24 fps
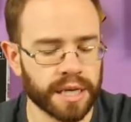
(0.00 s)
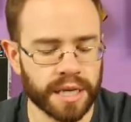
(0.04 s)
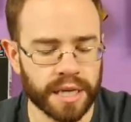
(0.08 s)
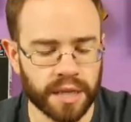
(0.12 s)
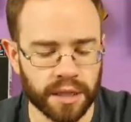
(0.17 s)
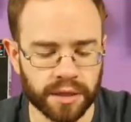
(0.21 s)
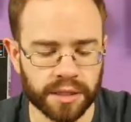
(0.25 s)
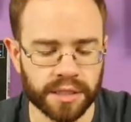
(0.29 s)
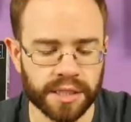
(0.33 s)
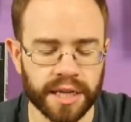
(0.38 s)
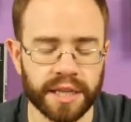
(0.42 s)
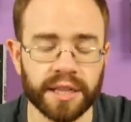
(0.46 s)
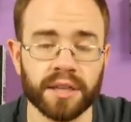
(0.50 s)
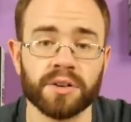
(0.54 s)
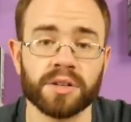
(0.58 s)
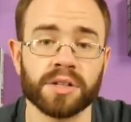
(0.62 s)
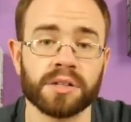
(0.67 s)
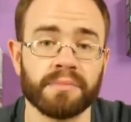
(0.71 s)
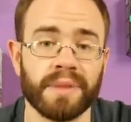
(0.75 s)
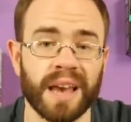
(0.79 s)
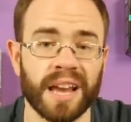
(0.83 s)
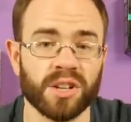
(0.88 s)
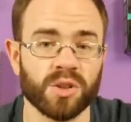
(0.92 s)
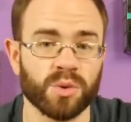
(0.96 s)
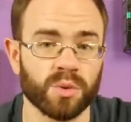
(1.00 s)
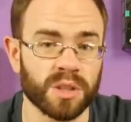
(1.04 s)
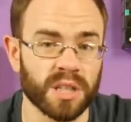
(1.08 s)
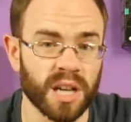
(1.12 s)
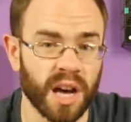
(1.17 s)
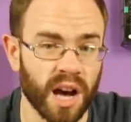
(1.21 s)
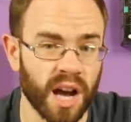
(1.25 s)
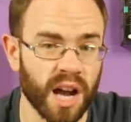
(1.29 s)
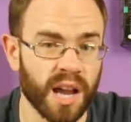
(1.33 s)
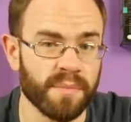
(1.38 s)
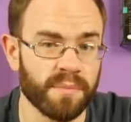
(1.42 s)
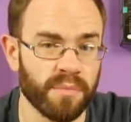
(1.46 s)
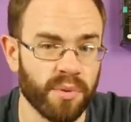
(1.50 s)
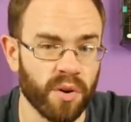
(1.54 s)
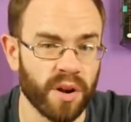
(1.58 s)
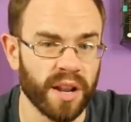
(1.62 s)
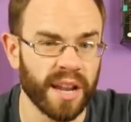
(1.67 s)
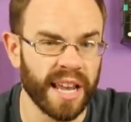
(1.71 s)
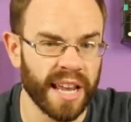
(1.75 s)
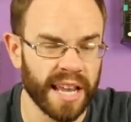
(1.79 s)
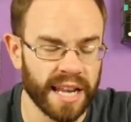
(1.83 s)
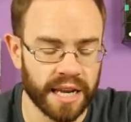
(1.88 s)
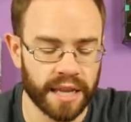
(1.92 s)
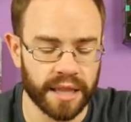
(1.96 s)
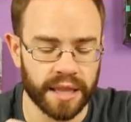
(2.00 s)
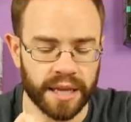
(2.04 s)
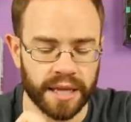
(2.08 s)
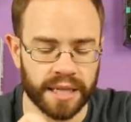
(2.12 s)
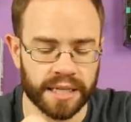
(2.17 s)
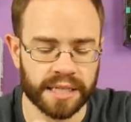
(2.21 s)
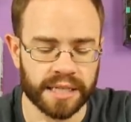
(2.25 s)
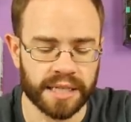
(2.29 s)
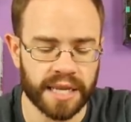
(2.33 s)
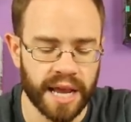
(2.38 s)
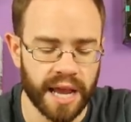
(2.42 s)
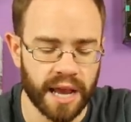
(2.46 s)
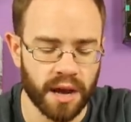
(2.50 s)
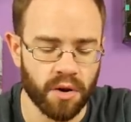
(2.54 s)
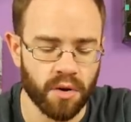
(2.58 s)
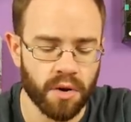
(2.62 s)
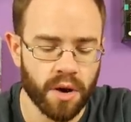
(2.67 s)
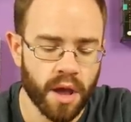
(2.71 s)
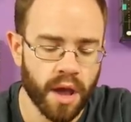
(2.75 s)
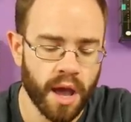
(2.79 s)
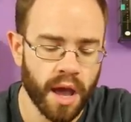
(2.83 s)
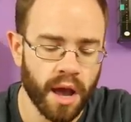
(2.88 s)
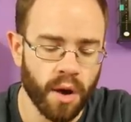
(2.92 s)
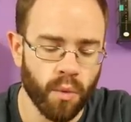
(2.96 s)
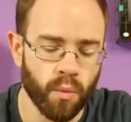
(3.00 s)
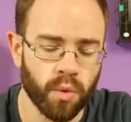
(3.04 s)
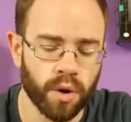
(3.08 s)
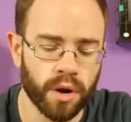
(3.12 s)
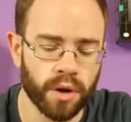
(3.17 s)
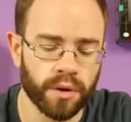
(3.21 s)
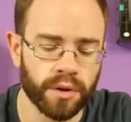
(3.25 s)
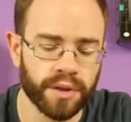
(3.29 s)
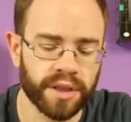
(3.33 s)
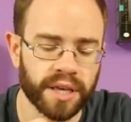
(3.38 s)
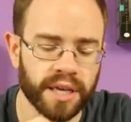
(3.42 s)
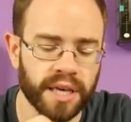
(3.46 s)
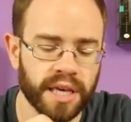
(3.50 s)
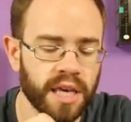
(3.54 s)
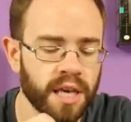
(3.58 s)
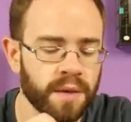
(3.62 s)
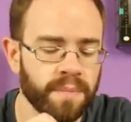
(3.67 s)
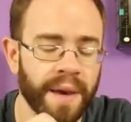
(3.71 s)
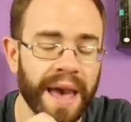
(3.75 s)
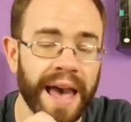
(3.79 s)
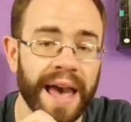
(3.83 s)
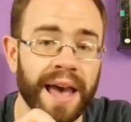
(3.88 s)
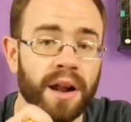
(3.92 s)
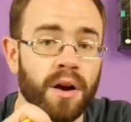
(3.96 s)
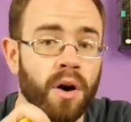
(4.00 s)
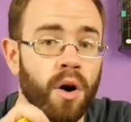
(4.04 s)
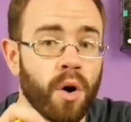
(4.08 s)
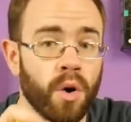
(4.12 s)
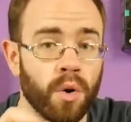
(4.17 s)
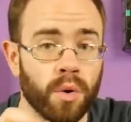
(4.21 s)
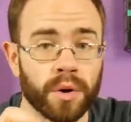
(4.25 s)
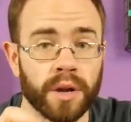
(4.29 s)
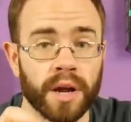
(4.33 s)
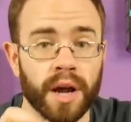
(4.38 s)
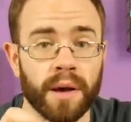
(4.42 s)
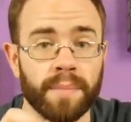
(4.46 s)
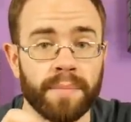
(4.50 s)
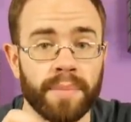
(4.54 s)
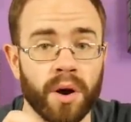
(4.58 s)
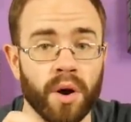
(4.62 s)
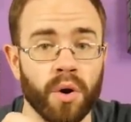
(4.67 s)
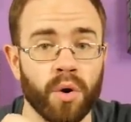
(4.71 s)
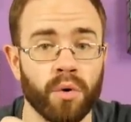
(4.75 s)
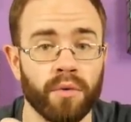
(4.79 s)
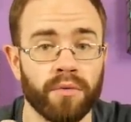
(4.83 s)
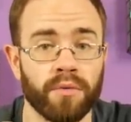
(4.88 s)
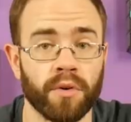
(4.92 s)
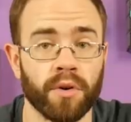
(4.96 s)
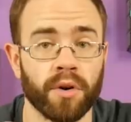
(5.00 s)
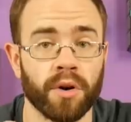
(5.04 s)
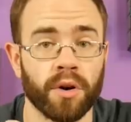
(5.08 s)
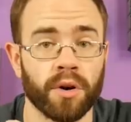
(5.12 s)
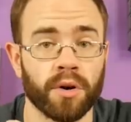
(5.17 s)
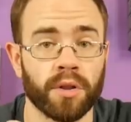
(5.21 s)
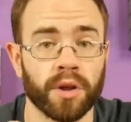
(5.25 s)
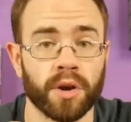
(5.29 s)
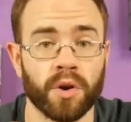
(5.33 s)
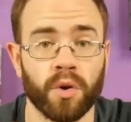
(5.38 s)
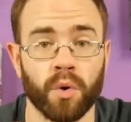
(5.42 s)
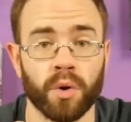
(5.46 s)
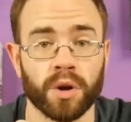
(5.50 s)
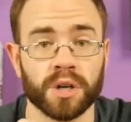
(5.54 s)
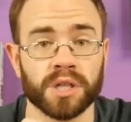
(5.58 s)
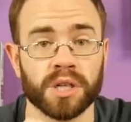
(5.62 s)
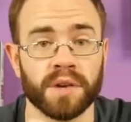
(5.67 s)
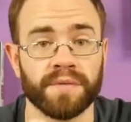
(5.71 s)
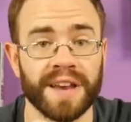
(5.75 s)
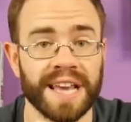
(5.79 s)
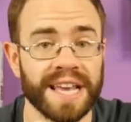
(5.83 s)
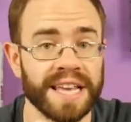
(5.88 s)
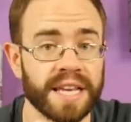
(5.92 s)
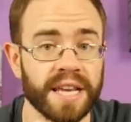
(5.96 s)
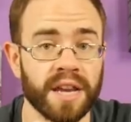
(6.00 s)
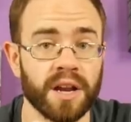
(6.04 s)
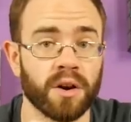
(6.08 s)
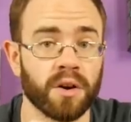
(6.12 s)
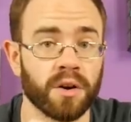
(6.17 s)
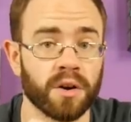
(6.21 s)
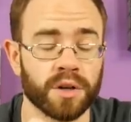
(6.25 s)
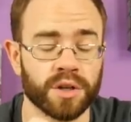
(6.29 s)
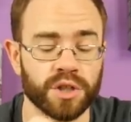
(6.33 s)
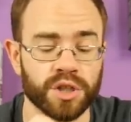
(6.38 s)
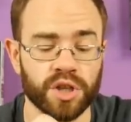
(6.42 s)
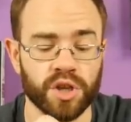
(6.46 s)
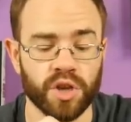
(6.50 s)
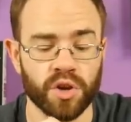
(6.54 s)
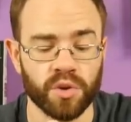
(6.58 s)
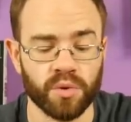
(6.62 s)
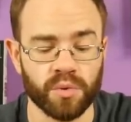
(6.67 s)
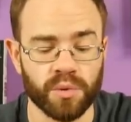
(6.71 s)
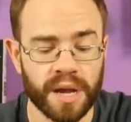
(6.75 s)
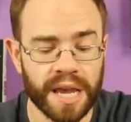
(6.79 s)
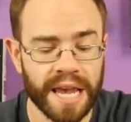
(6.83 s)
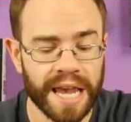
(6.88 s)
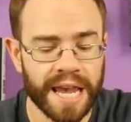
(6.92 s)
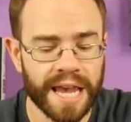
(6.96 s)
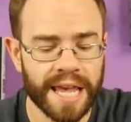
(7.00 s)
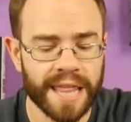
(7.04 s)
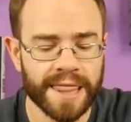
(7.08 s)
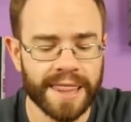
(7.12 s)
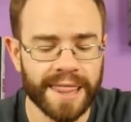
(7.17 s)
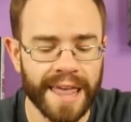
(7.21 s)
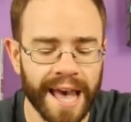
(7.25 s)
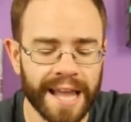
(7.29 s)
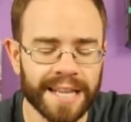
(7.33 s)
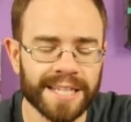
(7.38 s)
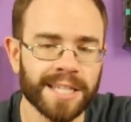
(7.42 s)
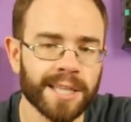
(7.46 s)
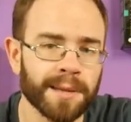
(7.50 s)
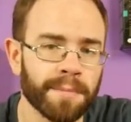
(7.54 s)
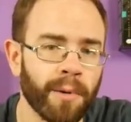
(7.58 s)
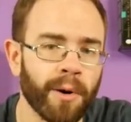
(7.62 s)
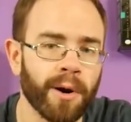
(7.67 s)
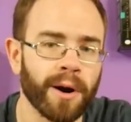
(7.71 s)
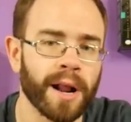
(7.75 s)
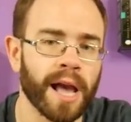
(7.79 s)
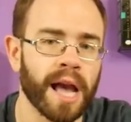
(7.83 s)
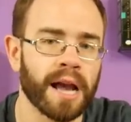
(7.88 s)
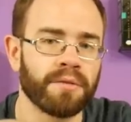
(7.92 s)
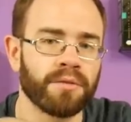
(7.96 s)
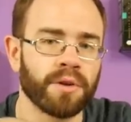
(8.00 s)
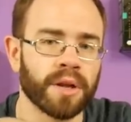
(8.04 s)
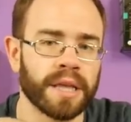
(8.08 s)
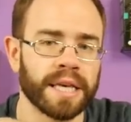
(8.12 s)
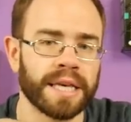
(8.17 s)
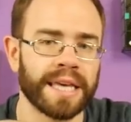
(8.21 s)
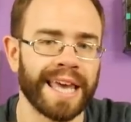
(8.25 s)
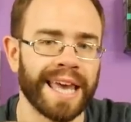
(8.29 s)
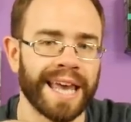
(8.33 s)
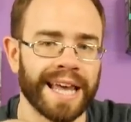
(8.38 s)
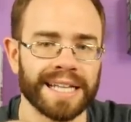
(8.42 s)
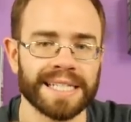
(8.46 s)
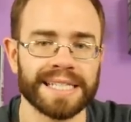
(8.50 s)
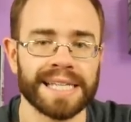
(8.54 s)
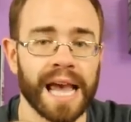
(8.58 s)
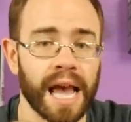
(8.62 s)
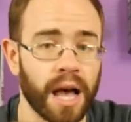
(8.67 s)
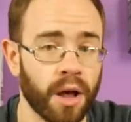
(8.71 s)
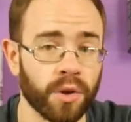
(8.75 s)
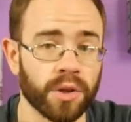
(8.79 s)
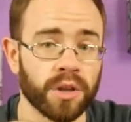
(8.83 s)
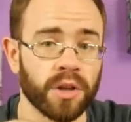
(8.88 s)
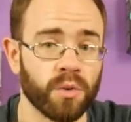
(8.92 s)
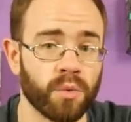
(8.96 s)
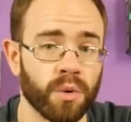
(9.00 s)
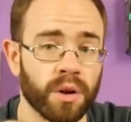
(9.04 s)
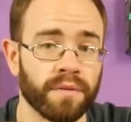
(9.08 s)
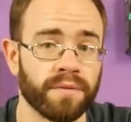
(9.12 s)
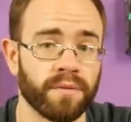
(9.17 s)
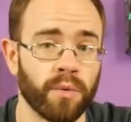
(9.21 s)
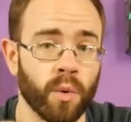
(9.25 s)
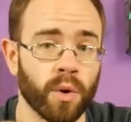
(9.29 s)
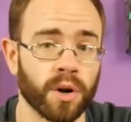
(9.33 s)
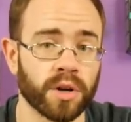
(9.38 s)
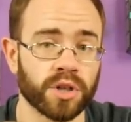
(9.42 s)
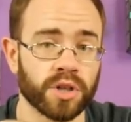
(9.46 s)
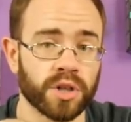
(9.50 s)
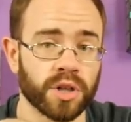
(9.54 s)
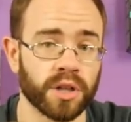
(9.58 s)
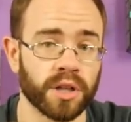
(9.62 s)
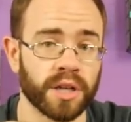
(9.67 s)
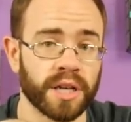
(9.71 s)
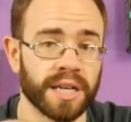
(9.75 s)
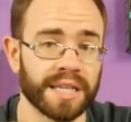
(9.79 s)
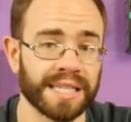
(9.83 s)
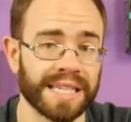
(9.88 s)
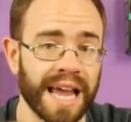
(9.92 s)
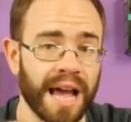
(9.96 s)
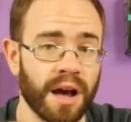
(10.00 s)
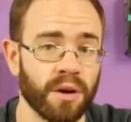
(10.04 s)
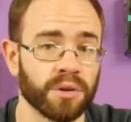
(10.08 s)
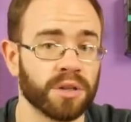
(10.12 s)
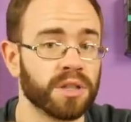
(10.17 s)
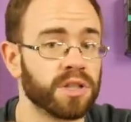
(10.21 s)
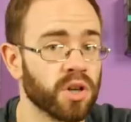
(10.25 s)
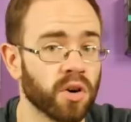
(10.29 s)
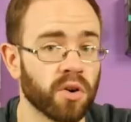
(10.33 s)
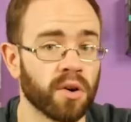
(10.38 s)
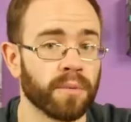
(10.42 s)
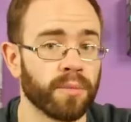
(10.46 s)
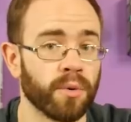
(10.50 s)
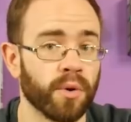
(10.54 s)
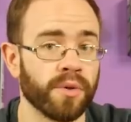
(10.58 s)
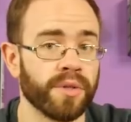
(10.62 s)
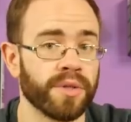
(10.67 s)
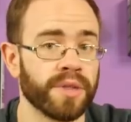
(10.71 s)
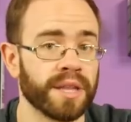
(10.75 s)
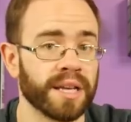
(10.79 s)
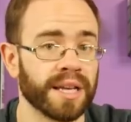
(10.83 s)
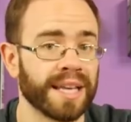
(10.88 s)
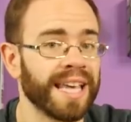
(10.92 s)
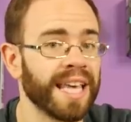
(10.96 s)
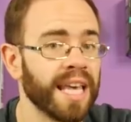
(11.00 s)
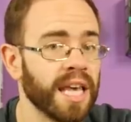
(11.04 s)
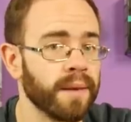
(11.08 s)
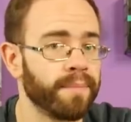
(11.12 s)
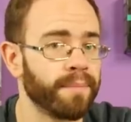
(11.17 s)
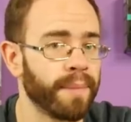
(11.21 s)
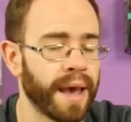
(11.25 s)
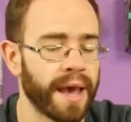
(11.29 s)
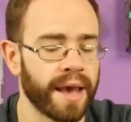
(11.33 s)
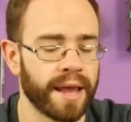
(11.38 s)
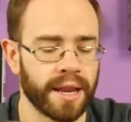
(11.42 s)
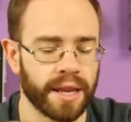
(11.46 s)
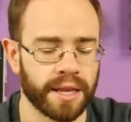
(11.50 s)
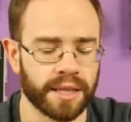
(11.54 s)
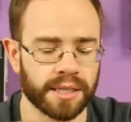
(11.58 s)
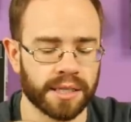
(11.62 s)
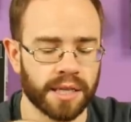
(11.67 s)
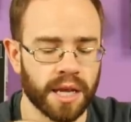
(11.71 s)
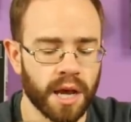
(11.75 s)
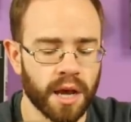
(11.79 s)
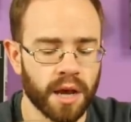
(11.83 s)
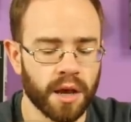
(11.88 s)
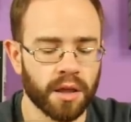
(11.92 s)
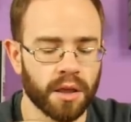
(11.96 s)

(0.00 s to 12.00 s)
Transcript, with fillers: It looks like there's some actual time put into this. Now, will the keypad hold up over the course of a year or two? That's the part I really can't tell you, unfortunately, is how durable the keypad is.